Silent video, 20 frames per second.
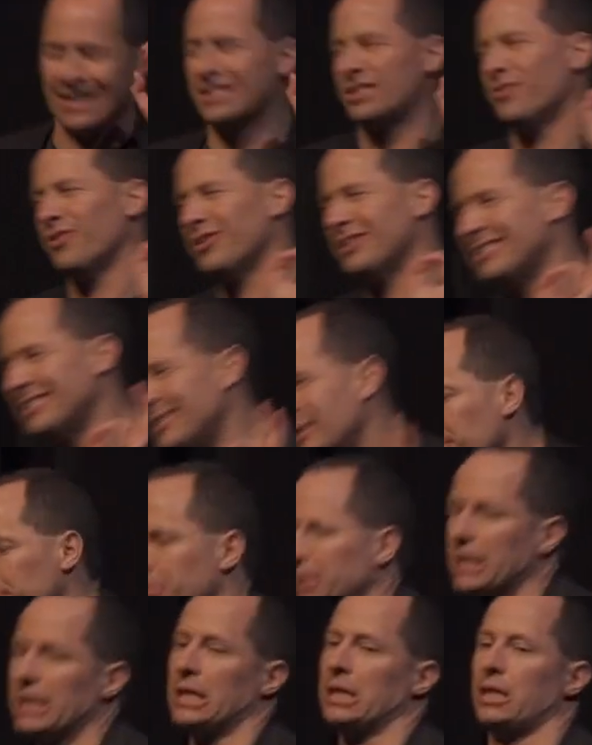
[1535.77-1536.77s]
It's a very
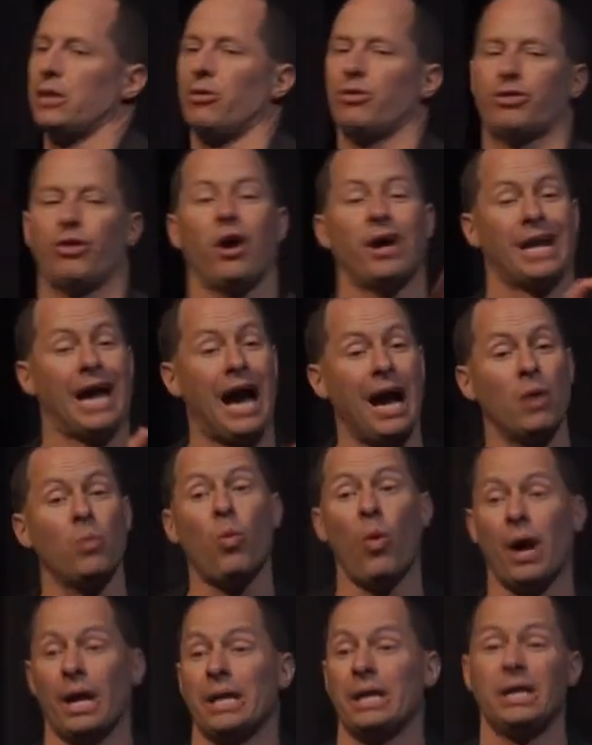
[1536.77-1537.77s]
simple and clear thought. I
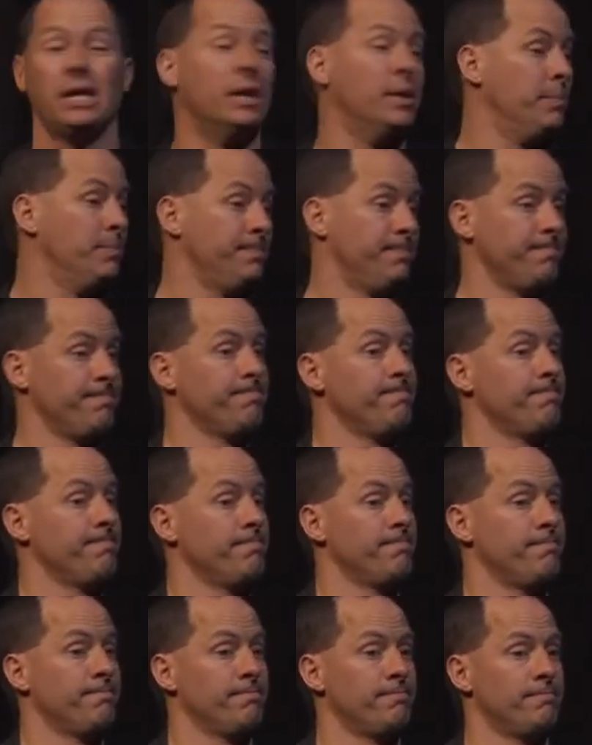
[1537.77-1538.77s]
wanted him.
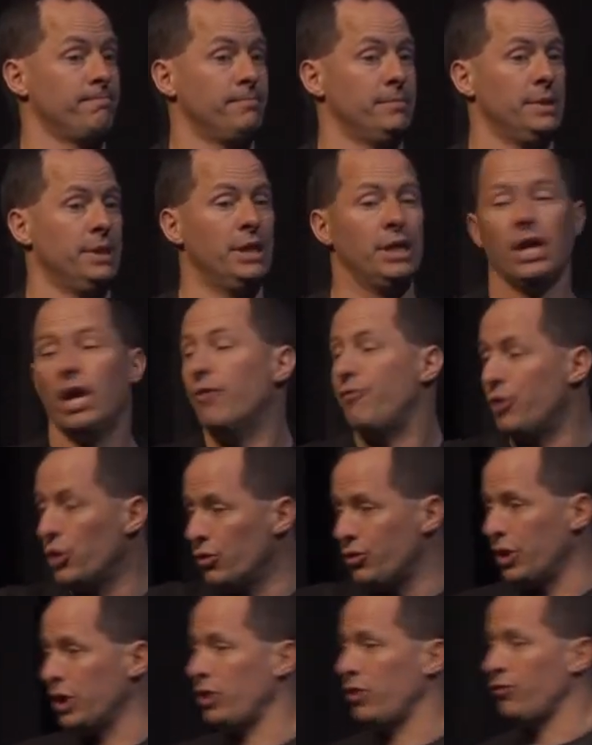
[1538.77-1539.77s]
Yeah. If you
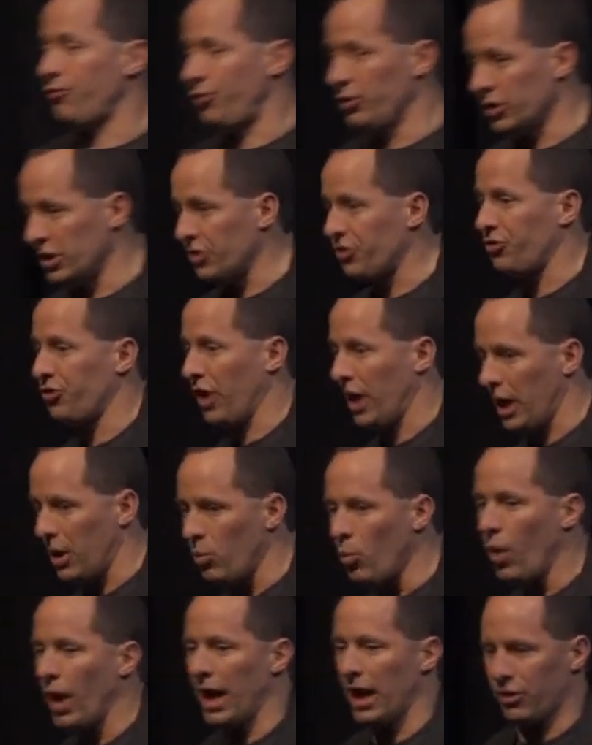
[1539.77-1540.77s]
think you feel the
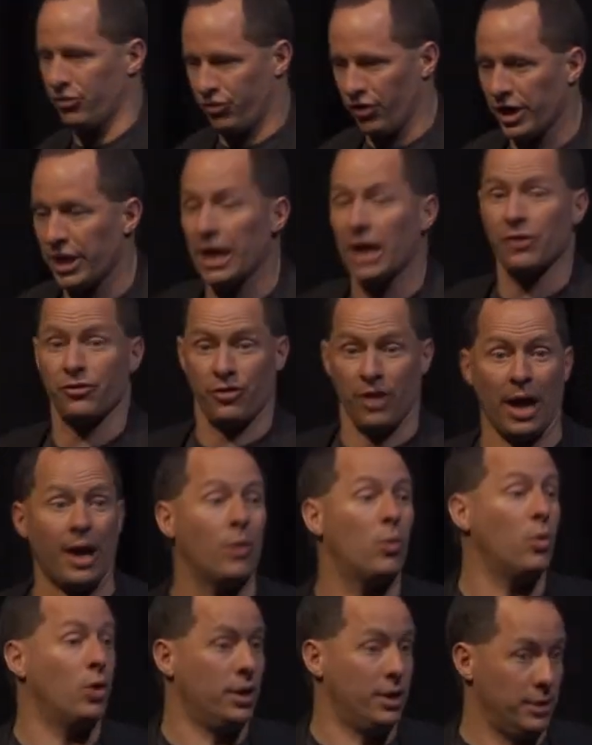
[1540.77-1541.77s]
same way, say, yes, I
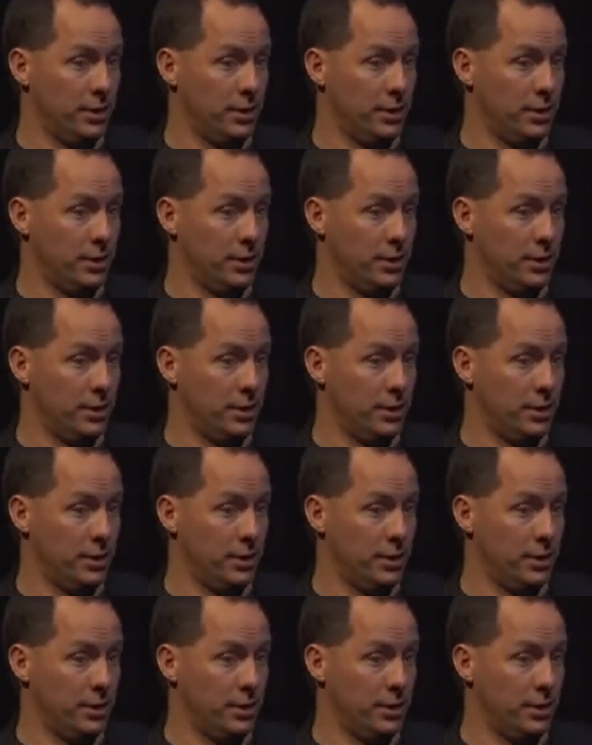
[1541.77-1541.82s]
would.